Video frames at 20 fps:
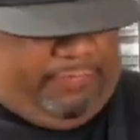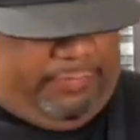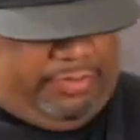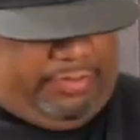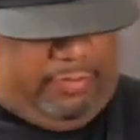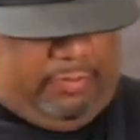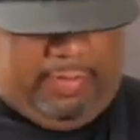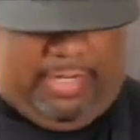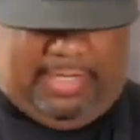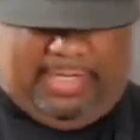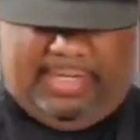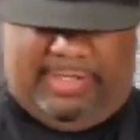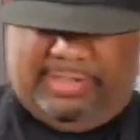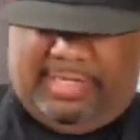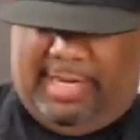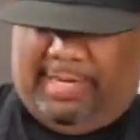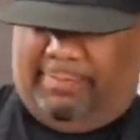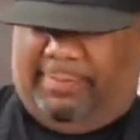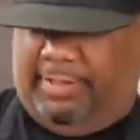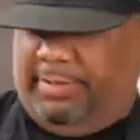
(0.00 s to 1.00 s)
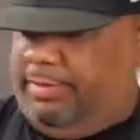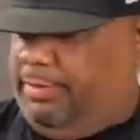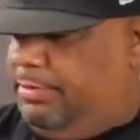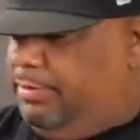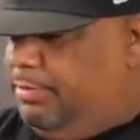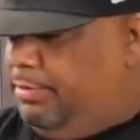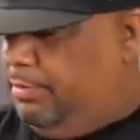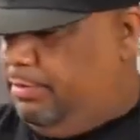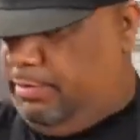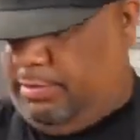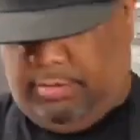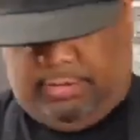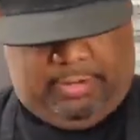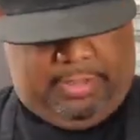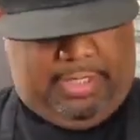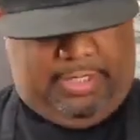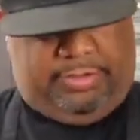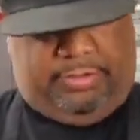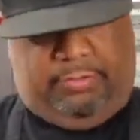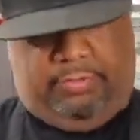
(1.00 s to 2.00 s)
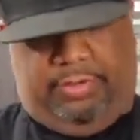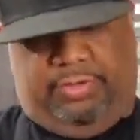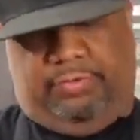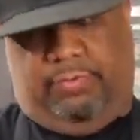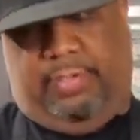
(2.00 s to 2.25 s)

So while that's happening, that's on its